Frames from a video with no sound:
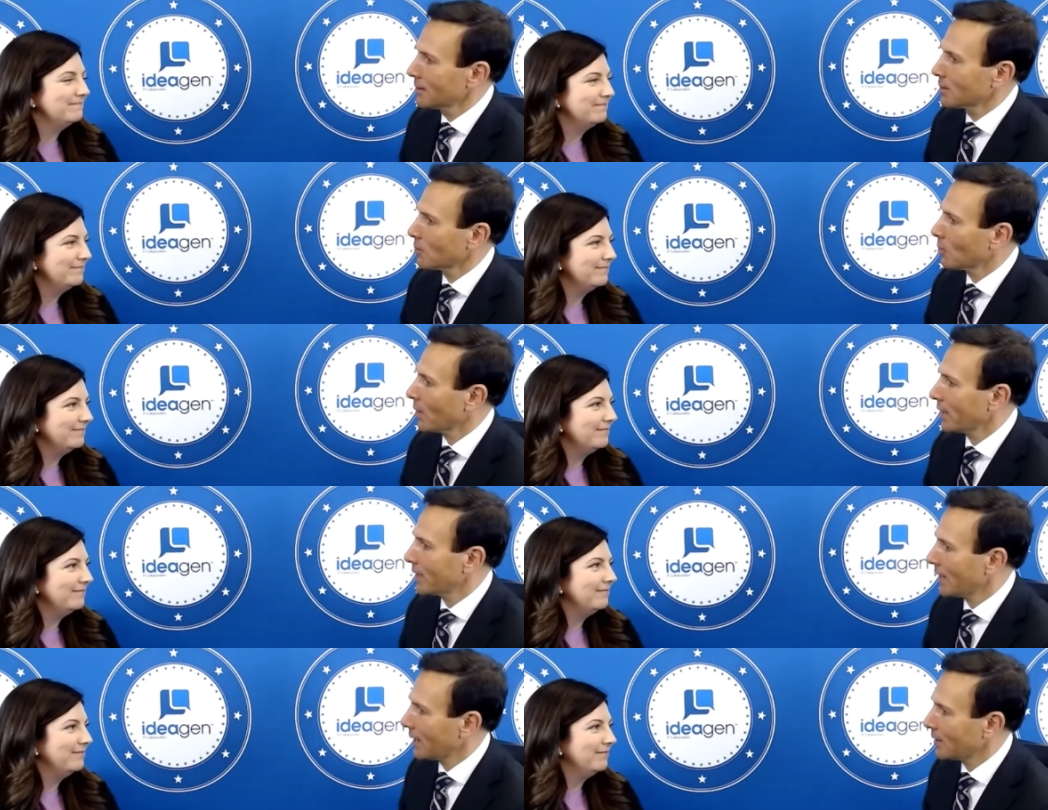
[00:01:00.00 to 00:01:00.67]
Speaker 1: the
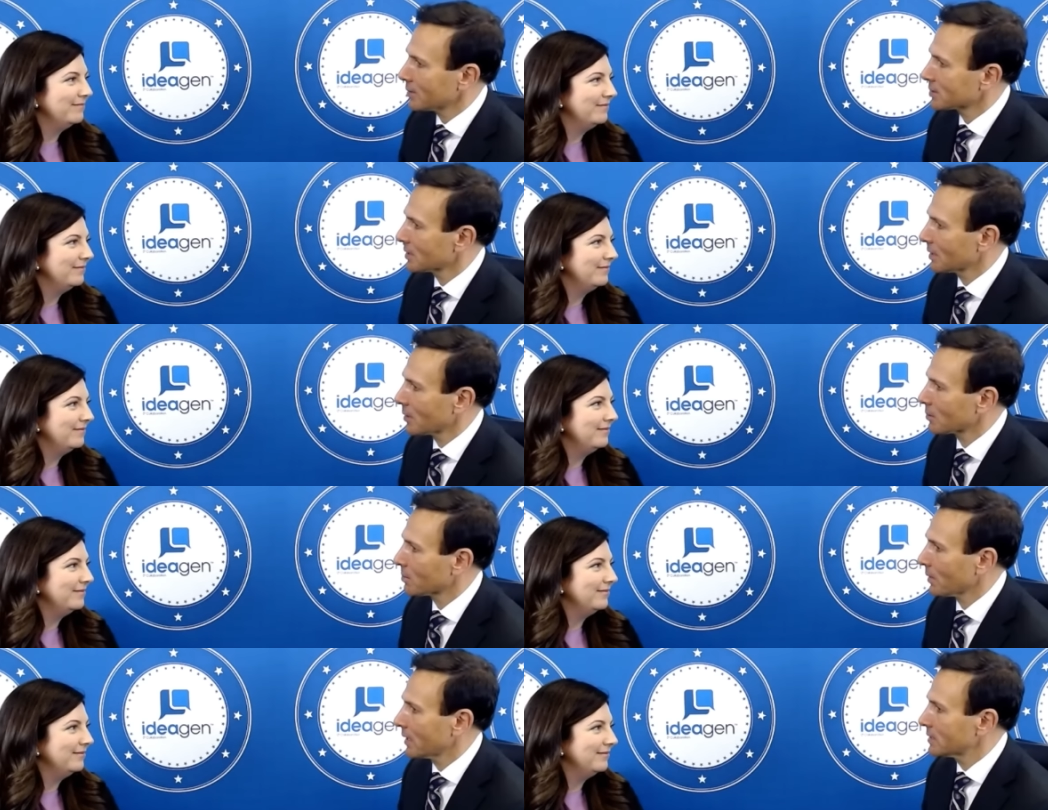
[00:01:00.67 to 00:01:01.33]
White House, and
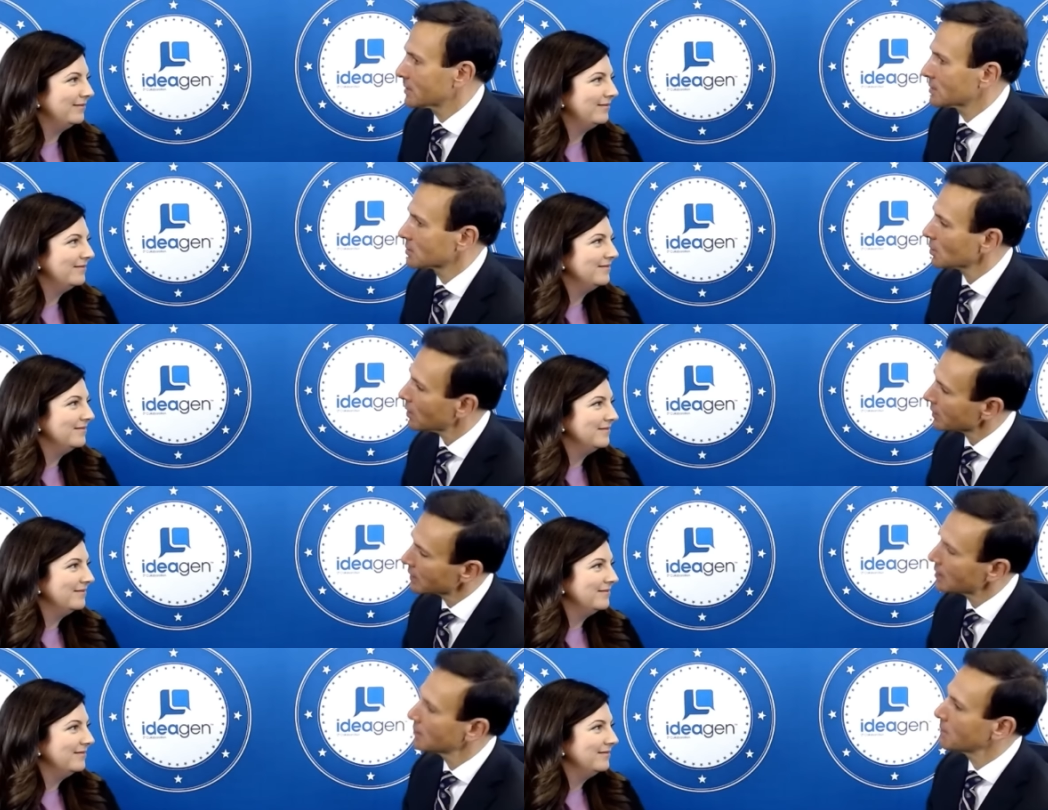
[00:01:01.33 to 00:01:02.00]
other places,
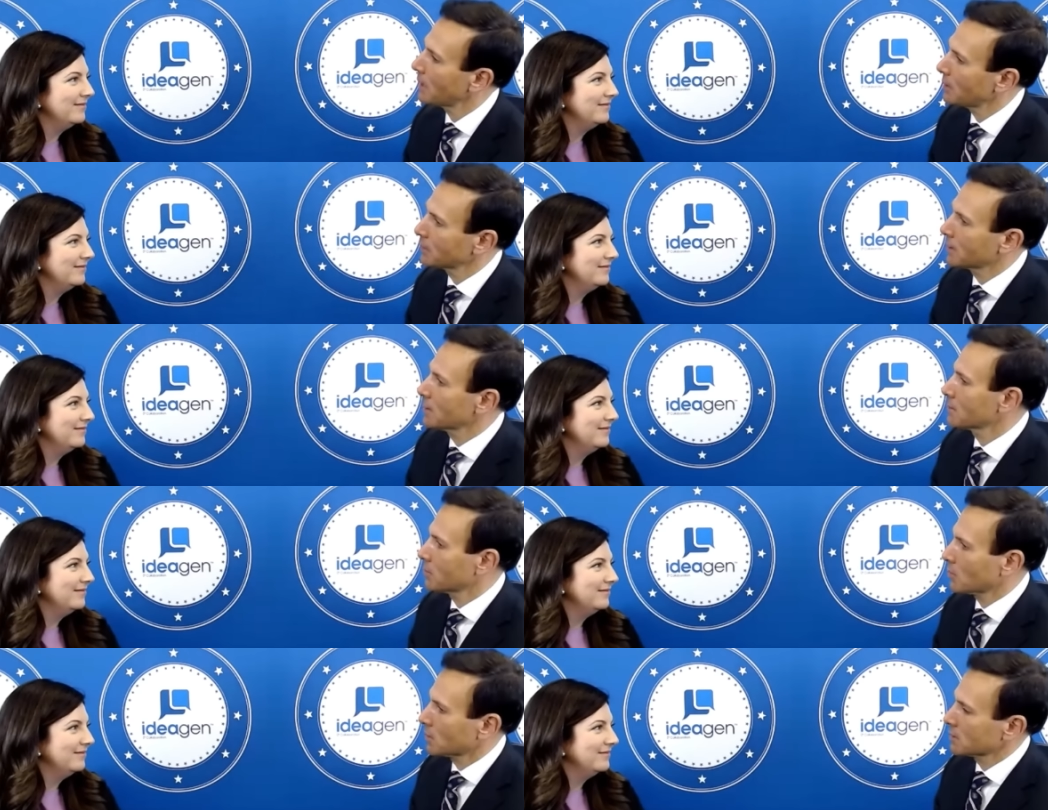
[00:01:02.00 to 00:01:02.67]
talking about the
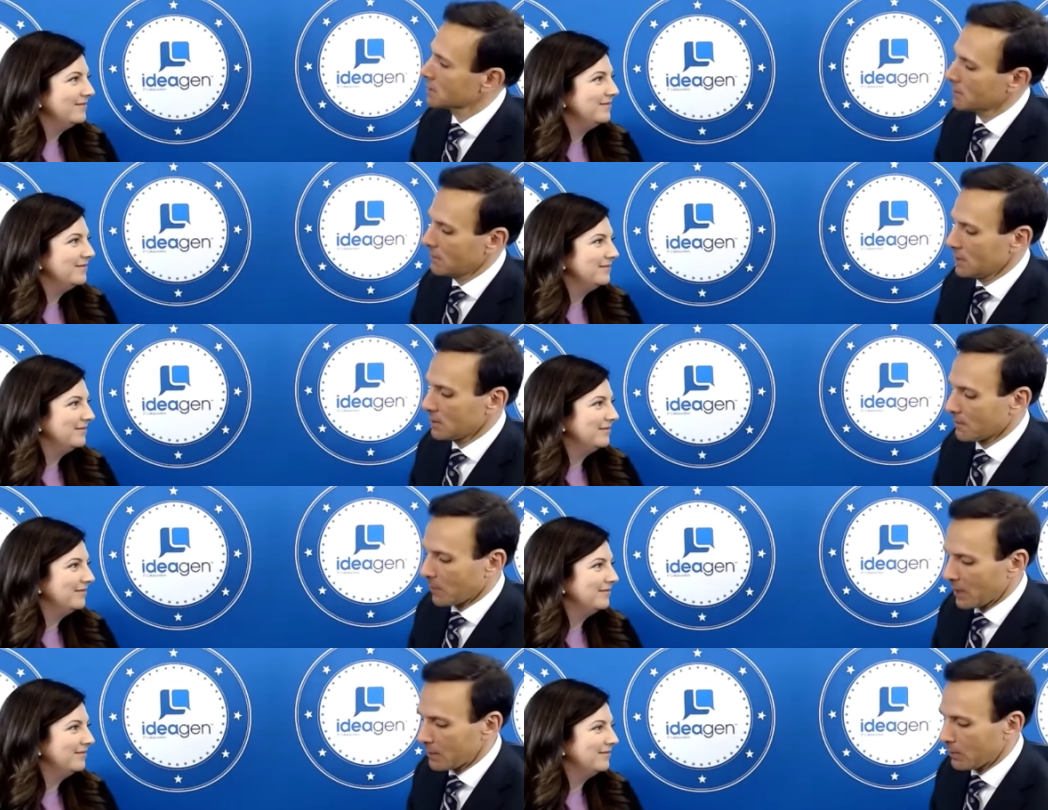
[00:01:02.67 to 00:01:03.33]
importance of this
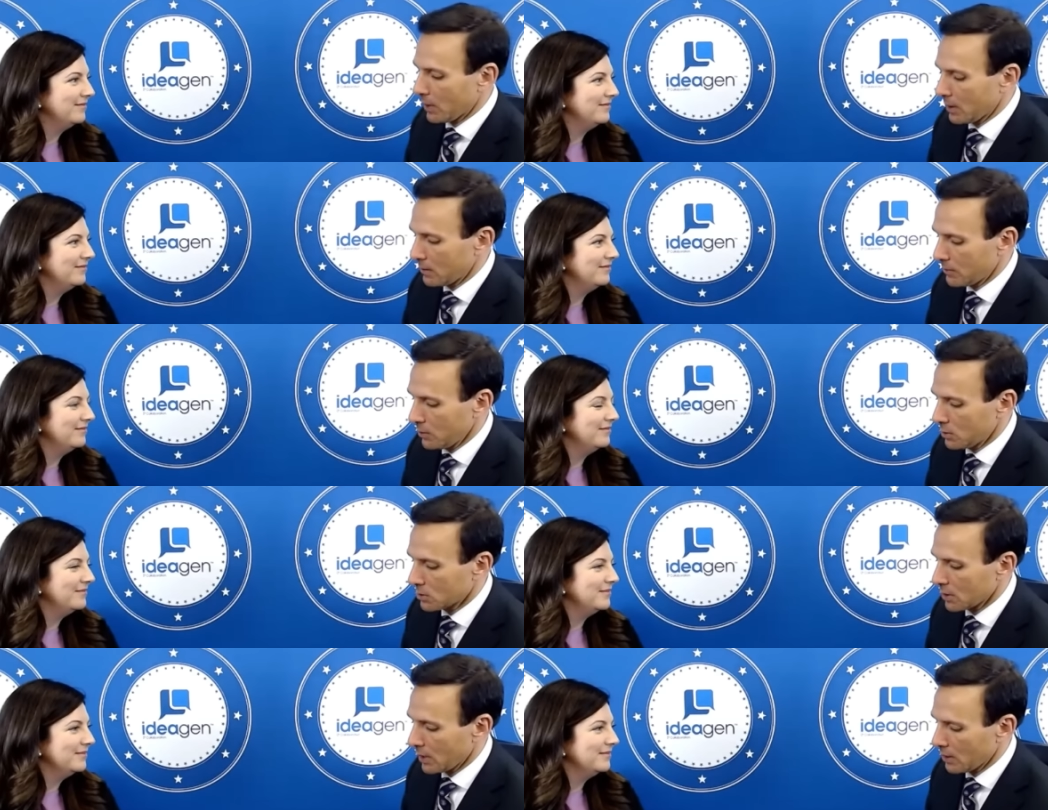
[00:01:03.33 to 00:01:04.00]
pipeline of
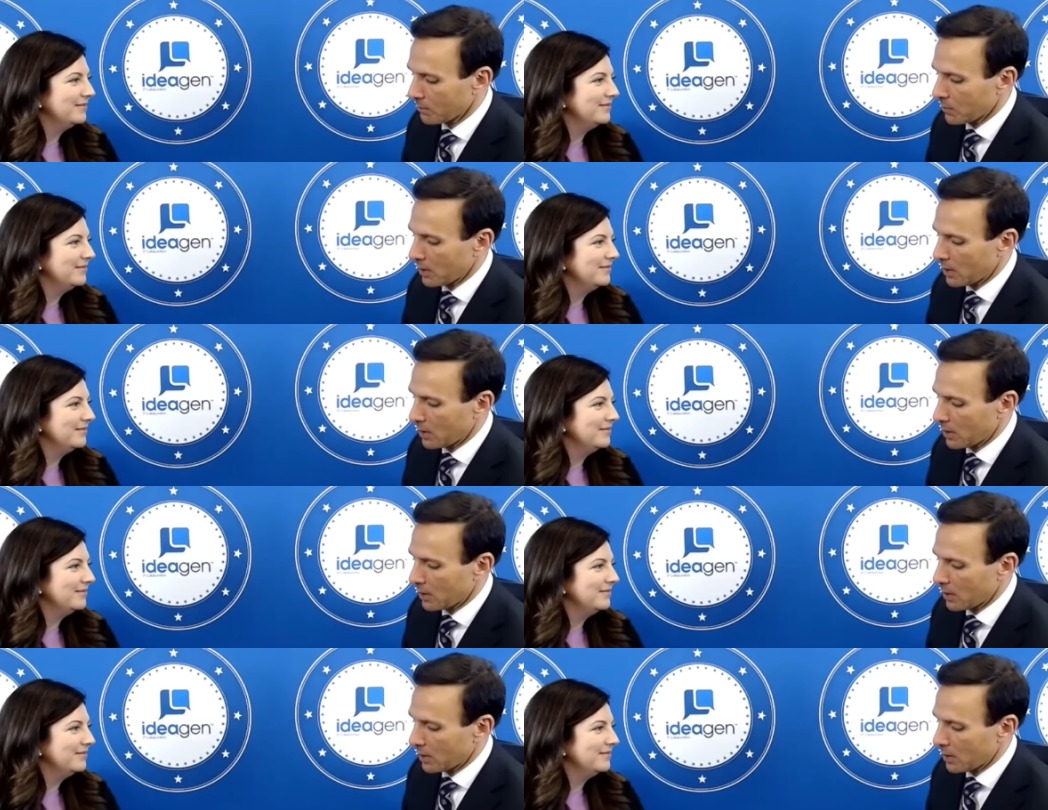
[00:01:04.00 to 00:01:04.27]
future health